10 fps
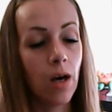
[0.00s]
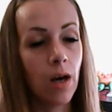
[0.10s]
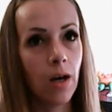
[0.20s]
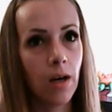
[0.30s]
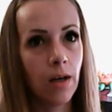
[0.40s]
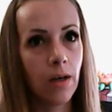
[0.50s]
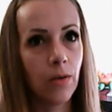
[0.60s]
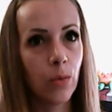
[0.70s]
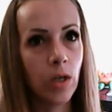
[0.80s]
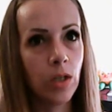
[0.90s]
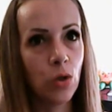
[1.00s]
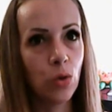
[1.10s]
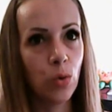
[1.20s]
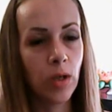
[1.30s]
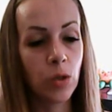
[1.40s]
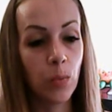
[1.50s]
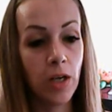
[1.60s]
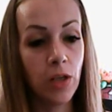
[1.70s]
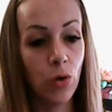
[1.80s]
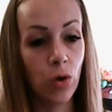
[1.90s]
wants you to expand
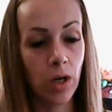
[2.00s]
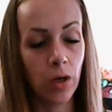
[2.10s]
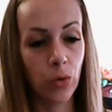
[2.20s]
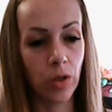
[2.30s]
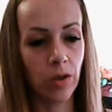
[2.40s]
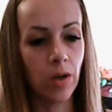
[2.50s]
your career.